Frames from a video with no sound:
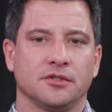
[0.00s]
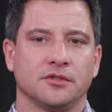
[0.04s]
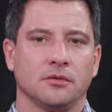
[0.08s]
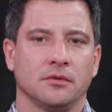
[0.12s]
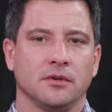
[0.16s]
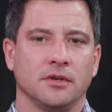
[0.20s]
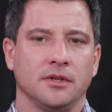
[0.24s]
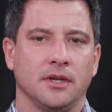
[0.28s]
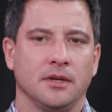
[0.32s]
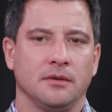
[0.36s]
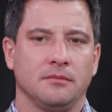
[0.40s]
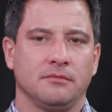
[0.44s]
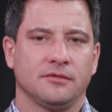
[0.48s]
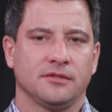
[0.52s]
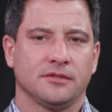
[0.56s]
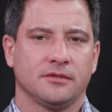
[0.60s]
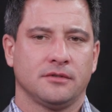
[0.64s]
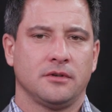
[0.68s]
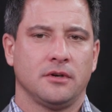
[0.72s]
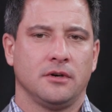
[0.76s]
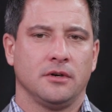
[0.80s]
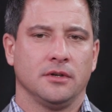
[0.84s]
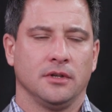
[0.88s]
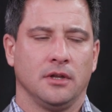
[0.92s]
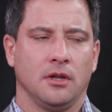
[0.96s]
story that's
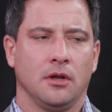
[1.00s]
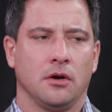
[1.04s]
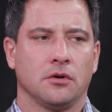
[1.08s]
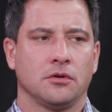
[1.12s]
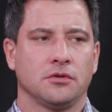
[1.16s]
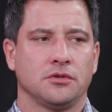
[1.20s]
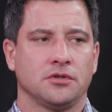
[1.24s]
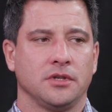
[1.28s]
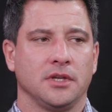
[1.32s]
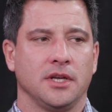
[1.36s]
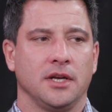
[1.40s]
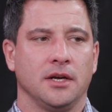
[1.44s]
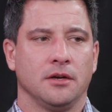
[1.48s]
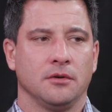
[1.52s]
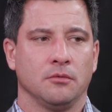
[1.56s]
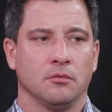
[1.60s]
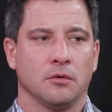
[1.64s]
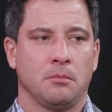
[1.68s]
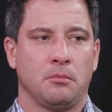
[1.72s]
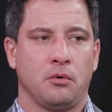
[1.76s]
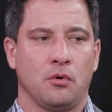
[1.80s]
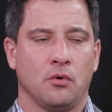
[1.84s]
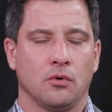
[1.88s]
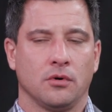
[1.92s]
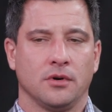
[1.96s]
gone largely
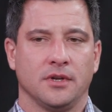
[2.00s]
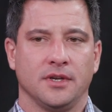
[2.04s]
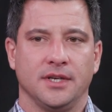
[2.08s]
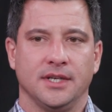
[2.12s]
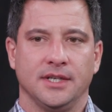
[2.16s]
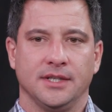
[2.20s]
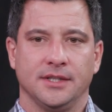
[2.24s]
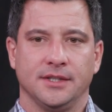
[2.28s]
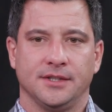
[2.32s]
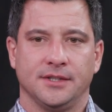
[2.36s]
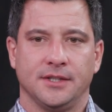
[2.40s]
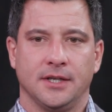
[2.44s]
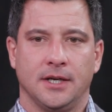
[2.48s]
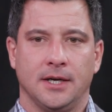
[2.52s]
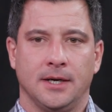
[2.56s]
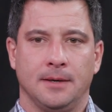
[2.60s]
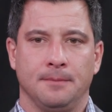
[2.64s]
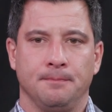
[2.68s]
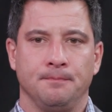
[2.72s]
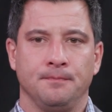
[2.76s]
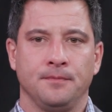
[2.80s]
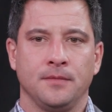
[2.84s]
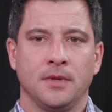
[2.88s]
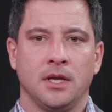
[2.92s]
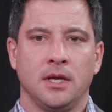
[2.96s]
unreported is
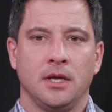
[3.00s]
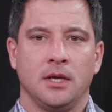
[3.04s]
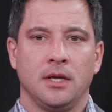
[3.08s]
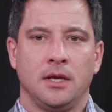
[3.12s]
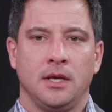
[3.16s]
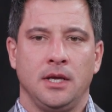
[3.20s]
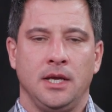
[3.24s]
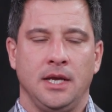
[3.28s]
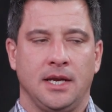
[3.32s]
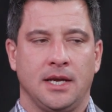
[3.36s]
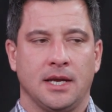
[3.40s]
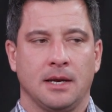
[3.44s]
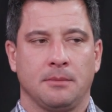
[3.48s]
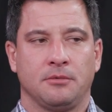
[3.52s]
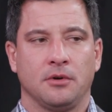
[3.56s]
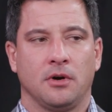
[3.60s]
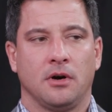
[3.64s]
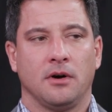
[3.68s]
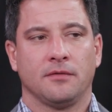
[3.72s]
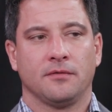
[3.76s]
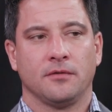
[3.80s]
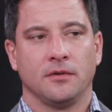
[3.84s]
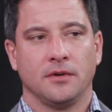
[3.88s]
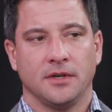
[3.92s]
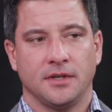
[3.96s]
um, he kept
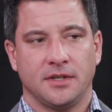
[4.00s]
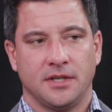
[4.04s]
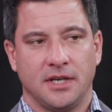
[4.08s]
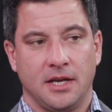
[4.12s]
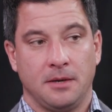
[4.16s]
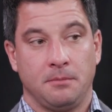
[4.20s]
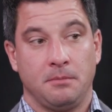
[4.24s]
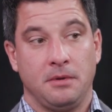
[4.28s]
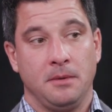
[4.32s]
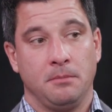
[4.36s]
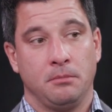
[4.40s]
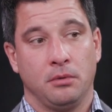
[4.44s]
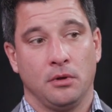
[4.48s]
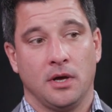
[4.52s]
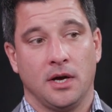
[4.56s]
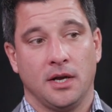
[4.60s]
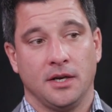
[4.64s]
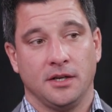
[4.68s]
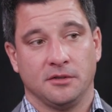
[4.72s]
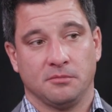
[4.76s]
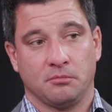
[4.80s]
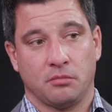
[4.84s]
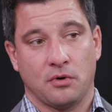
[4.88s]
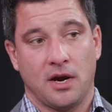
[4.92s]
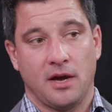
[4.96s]
offering to take people on
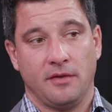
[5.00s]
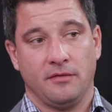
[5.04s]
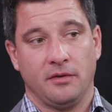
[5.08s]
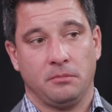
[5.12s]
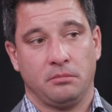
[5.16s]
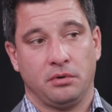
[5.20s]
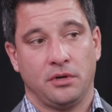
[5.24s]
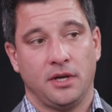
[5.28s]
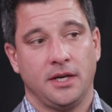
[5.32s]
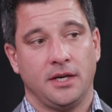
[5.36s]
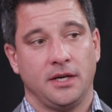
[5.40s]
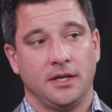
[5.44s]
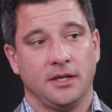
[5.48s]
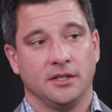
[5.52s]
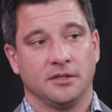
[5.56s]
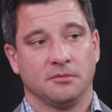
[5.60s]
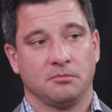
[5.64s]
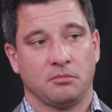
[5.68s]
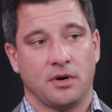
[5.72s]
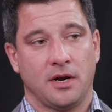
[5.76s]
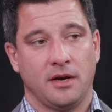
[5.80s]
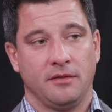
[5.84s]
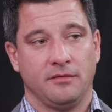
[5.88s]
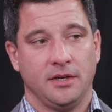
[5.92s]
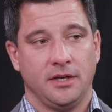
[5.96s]
his private plane and his
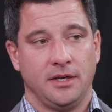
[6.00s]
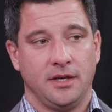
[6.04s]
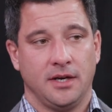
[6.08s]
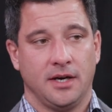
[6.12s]
private